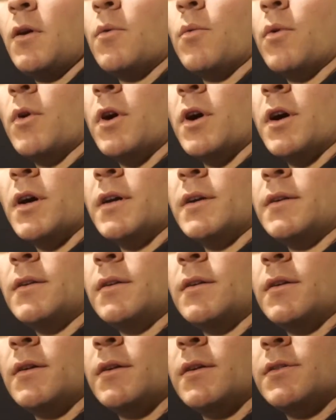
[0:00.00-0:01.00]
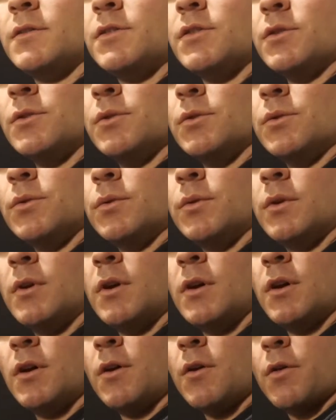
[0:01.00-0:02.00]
1, 2,